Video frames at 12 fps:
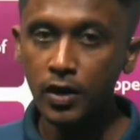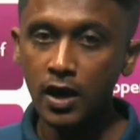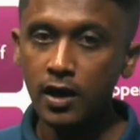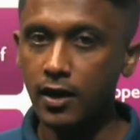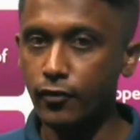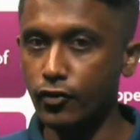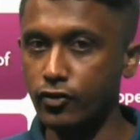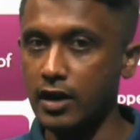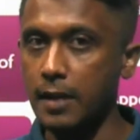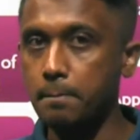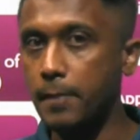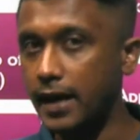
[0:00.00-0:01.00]
If you
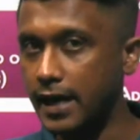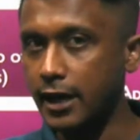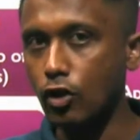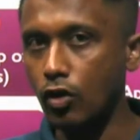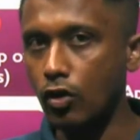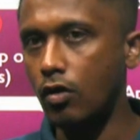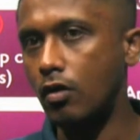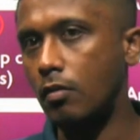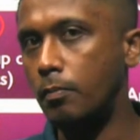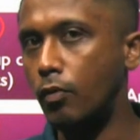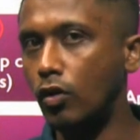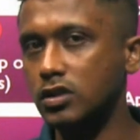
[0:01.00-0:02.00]
start bending your
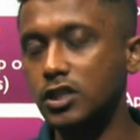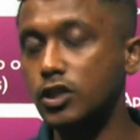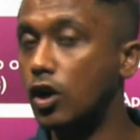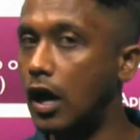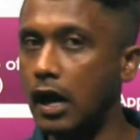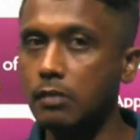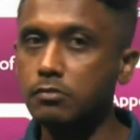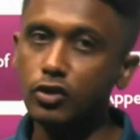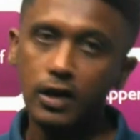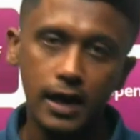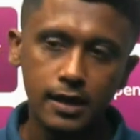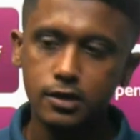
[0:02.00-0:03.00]
bones in your arms or
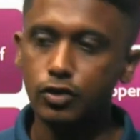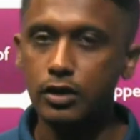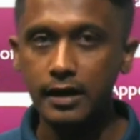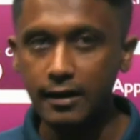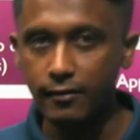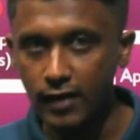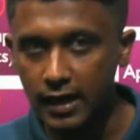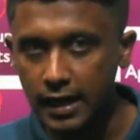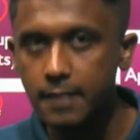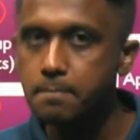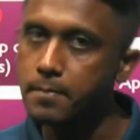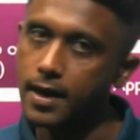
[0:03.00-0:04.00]
legs, it will definitely
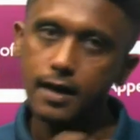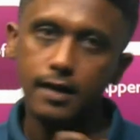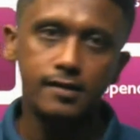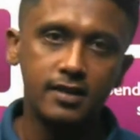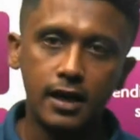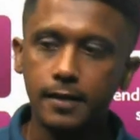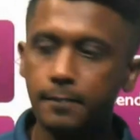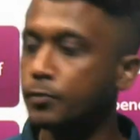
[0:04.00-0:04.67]
break, isn't it?